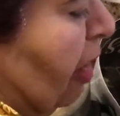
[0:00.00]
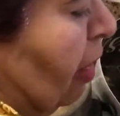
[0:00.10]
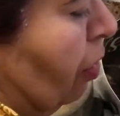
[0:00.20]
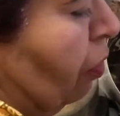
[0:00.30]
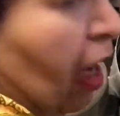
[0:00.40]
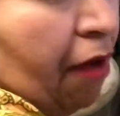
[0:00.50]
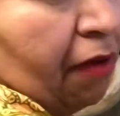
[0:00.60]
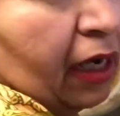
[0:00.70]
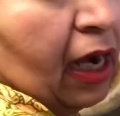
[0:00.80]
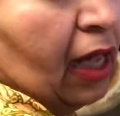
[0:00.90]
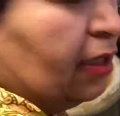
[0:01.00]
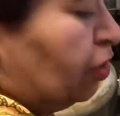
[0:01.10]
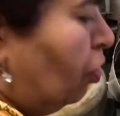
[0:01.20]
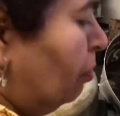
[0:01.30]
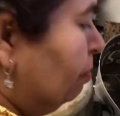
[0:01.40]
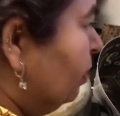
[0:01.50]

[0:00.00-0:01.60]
better to have a glass top